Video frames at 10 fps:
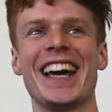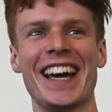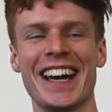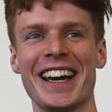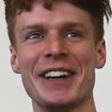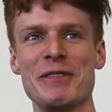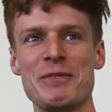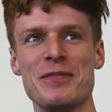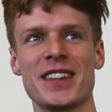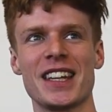
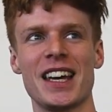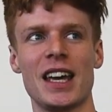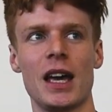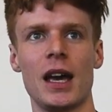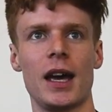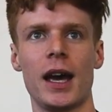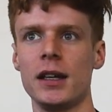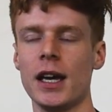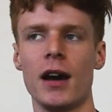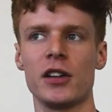
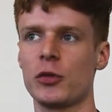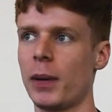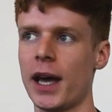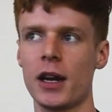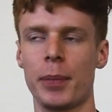And yeah, I just played.